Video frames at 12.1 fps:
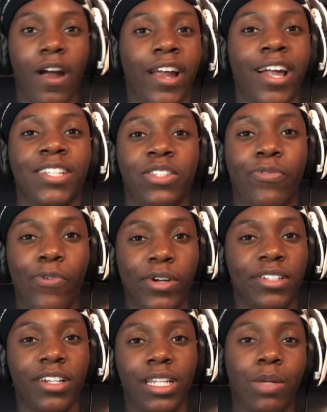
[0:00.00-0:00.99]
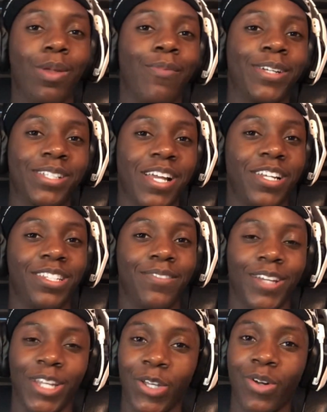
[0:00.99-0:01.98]
Alright guys, unfortunately we reached the end of this
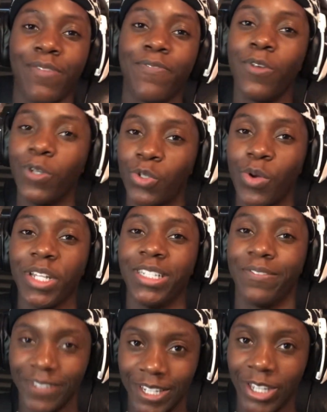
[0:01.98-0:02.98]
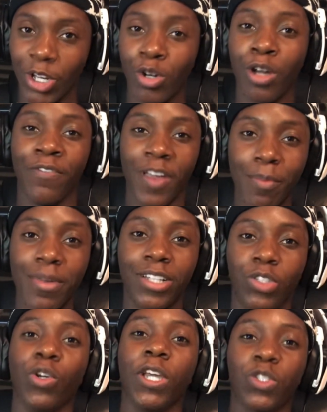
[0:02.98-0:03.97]
video. If you enjoyed this video of N B A
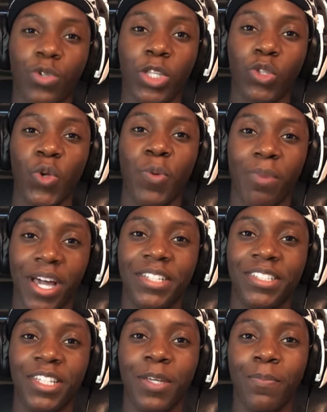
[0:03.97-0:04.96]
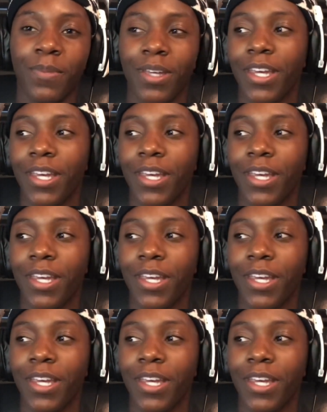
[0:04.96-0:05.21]
two K twenty-three, my team, you